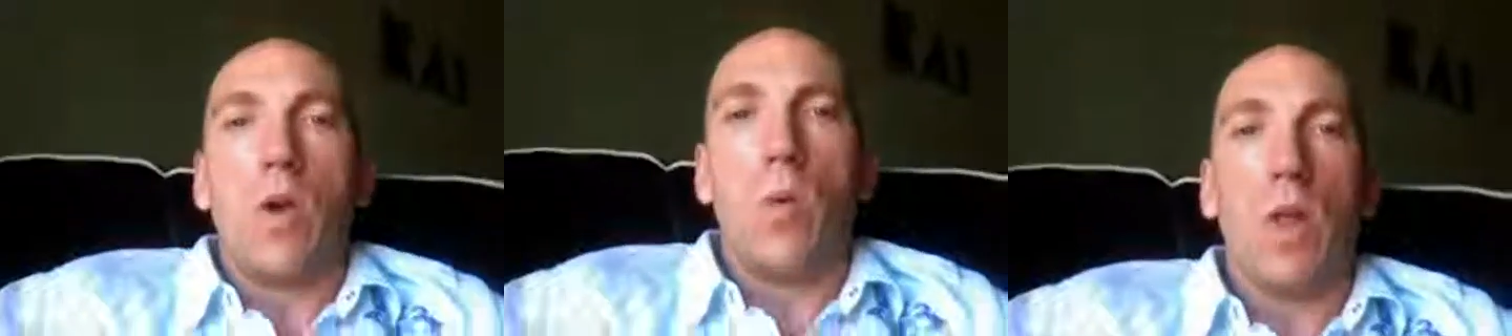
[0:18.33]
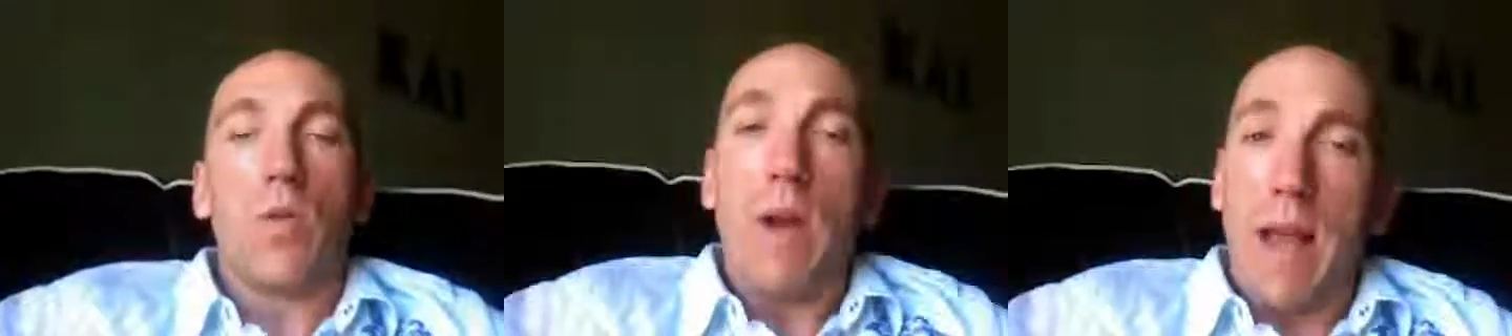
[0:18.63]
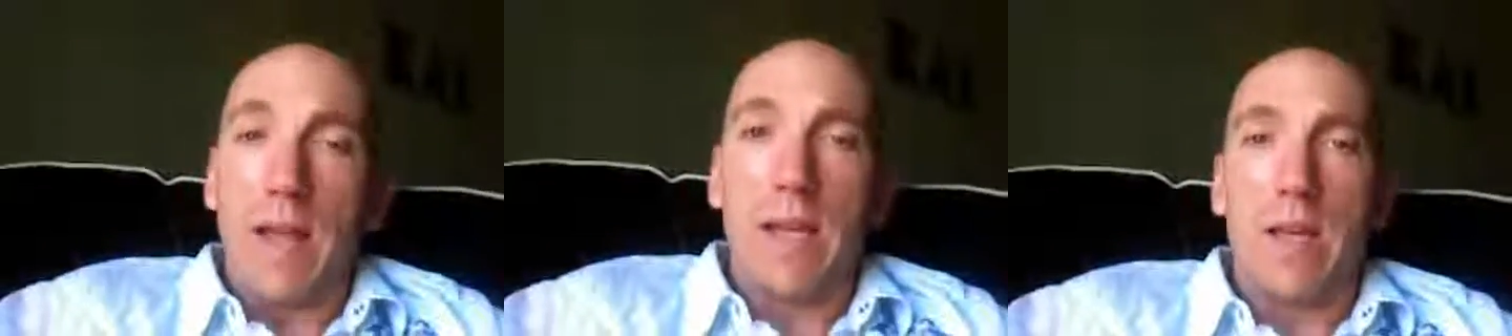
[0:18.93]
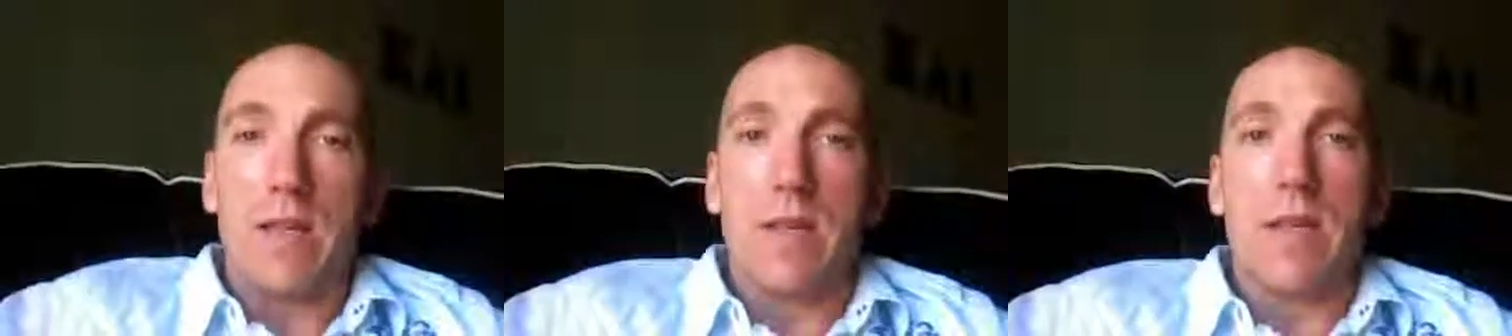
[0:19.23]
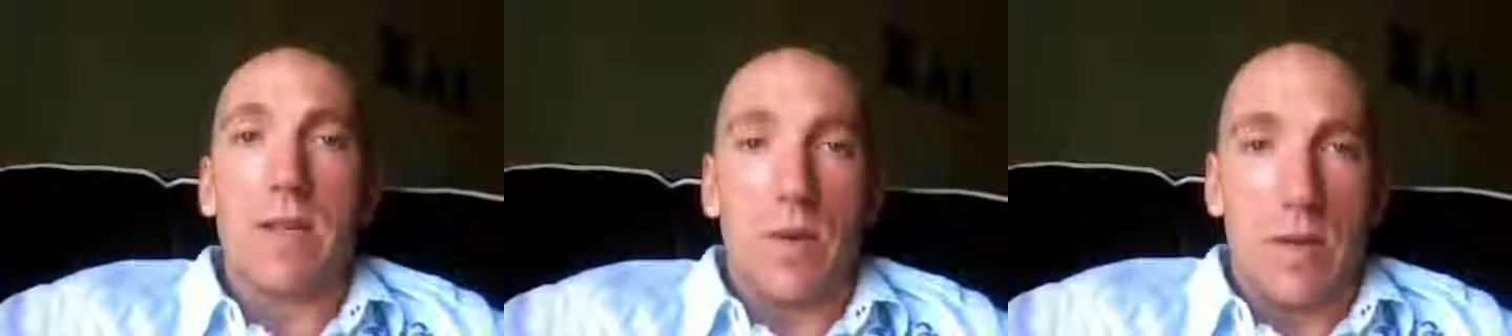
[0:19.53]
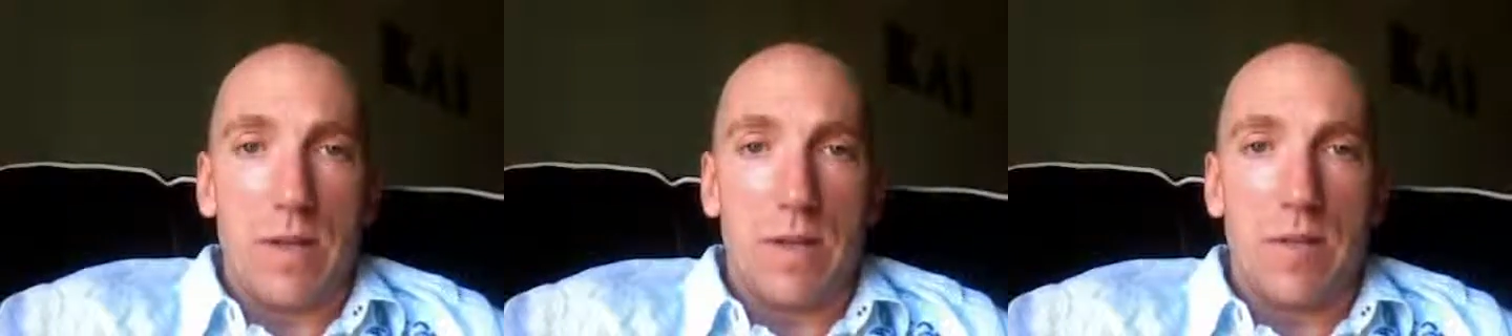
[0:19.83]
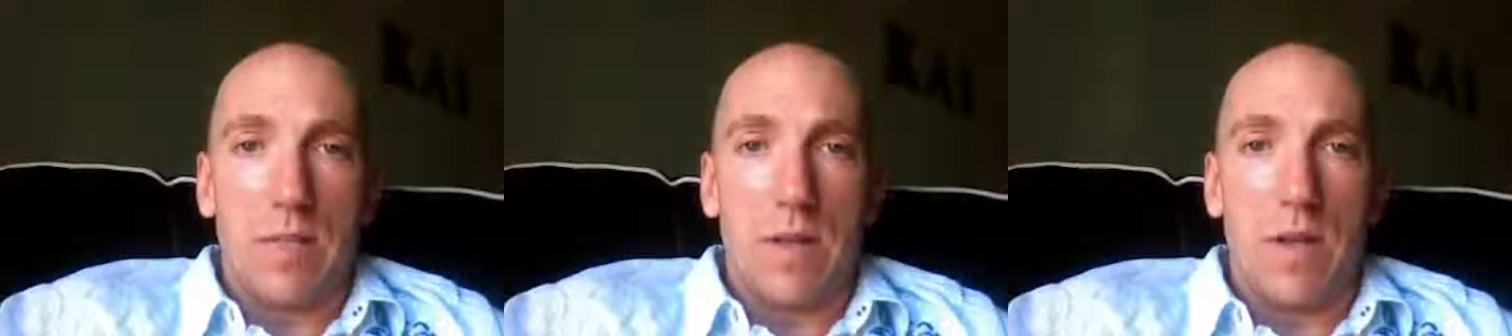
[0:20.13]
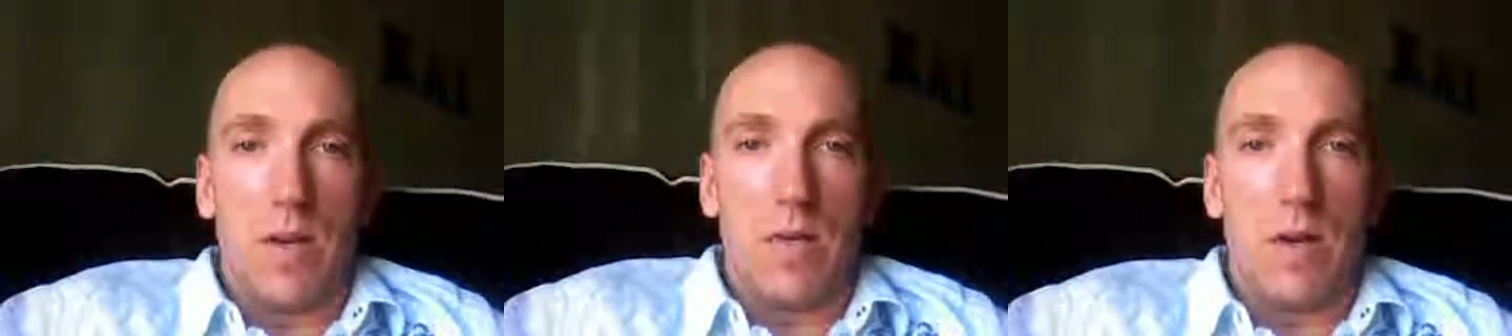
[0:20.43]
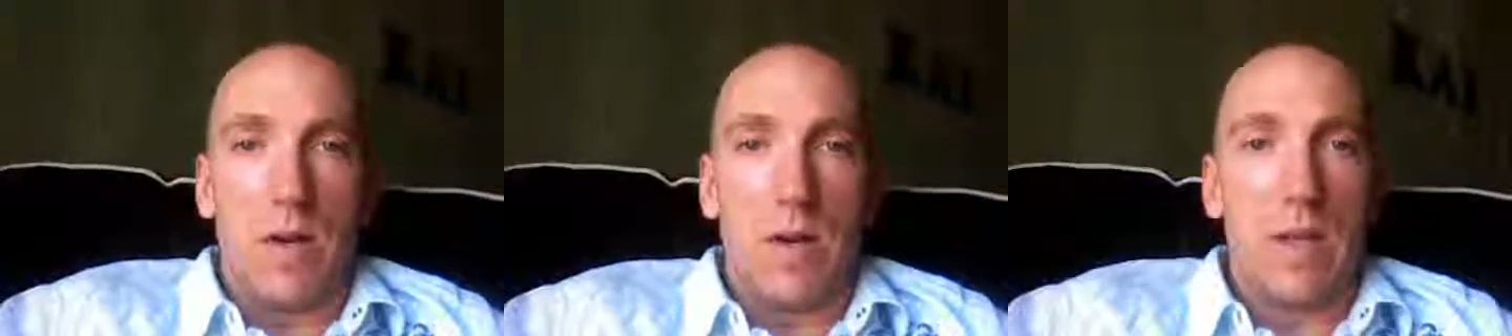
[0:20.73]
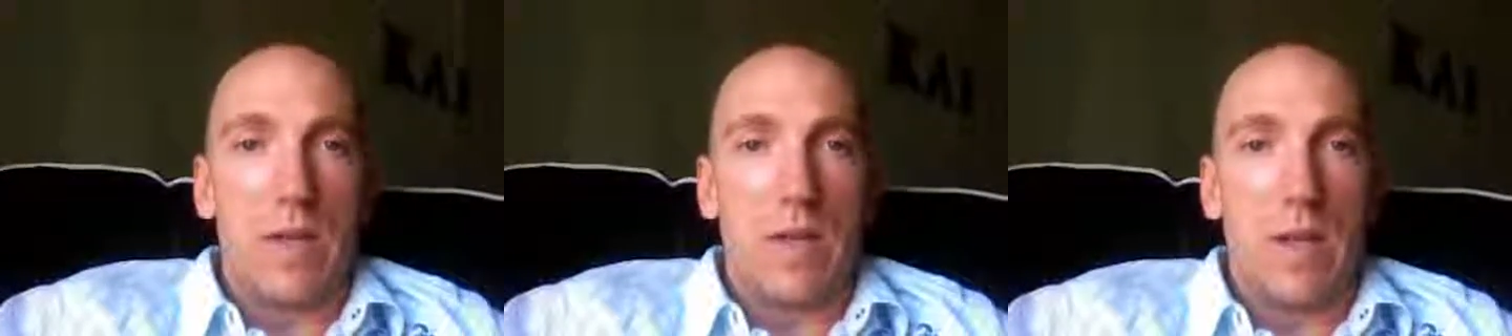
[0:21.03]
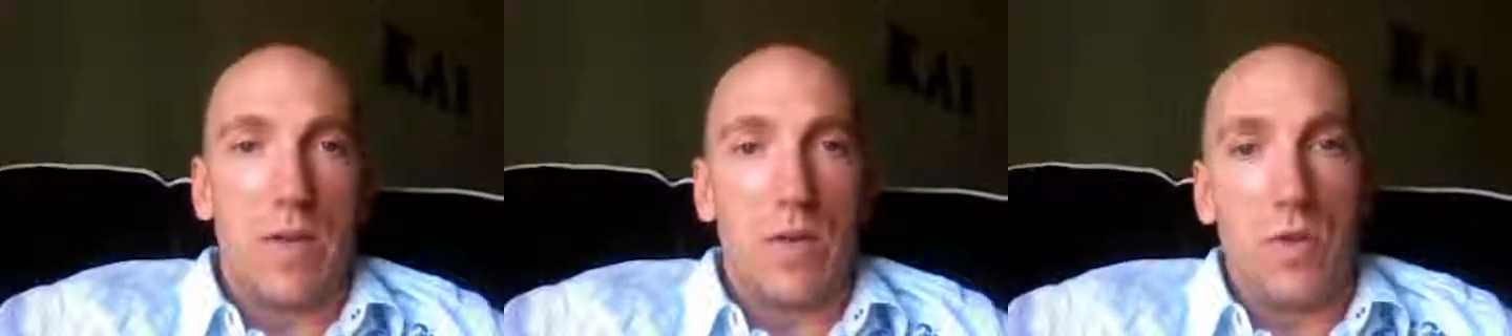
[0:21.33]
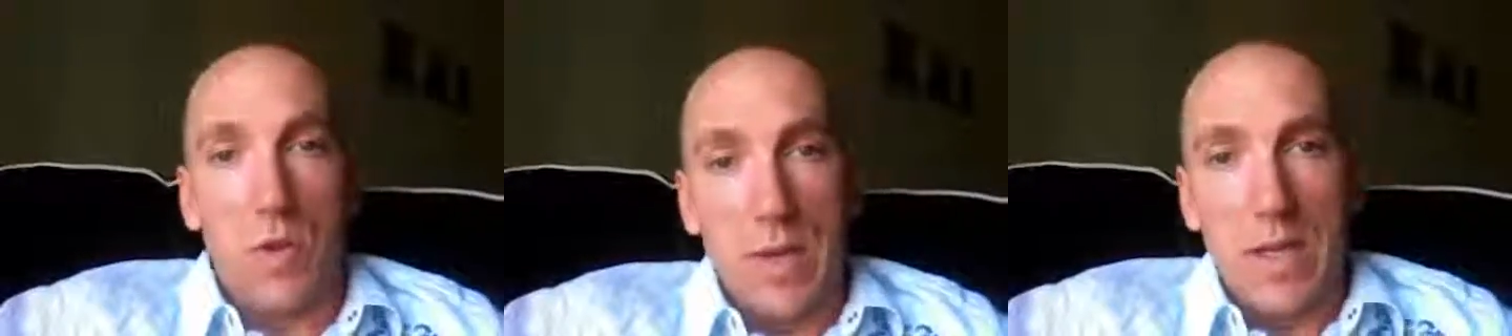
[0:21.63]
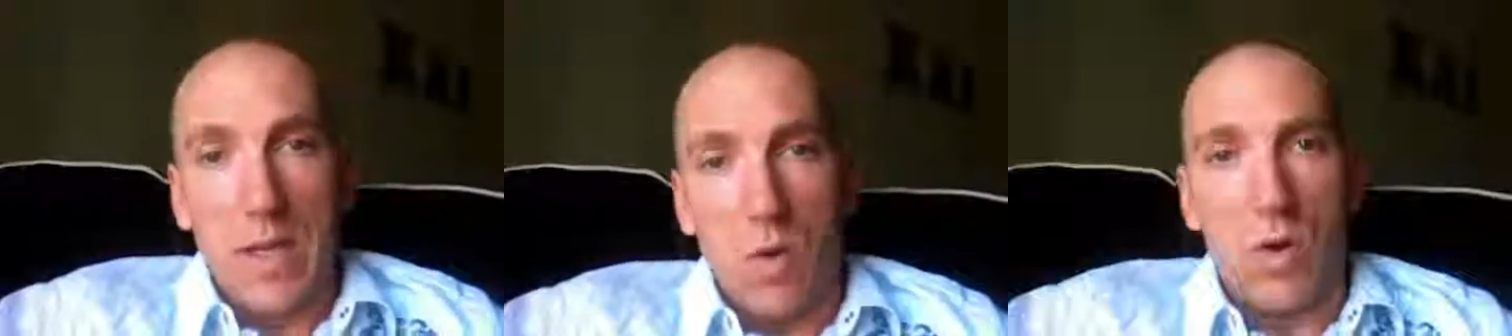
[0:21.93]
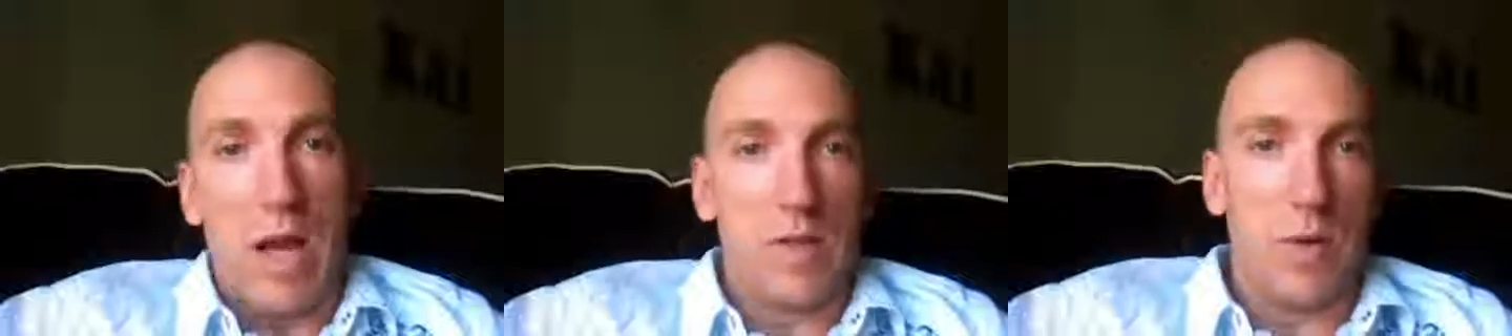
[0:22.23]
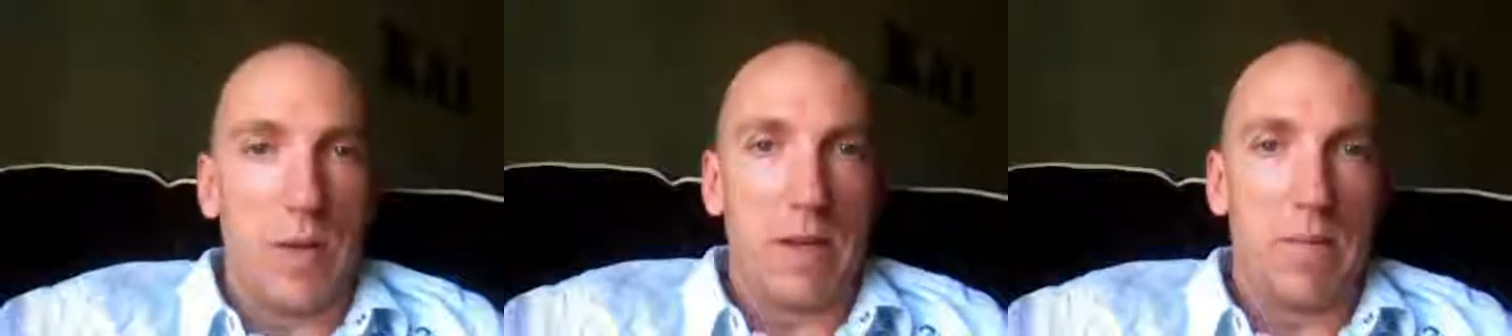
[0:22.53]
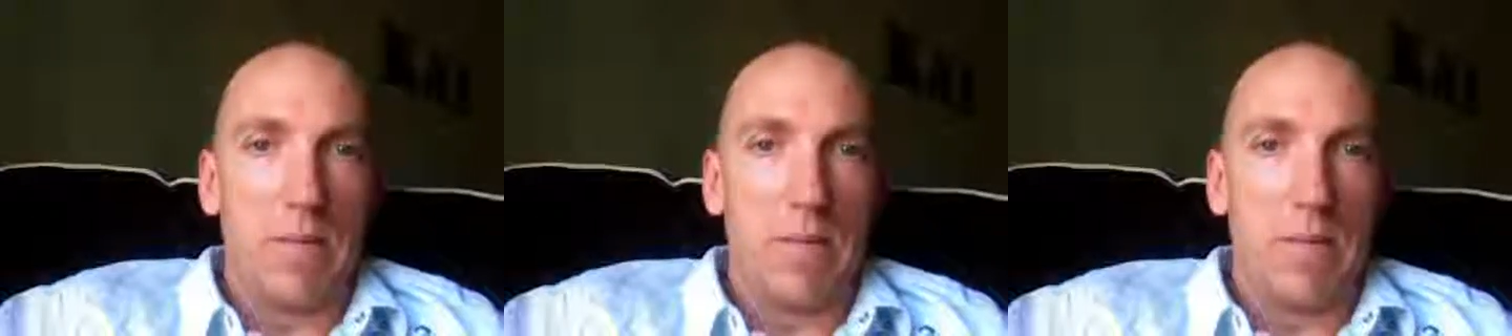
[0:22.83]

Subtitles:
Well, the reality is that there is. There is either doing or not doing.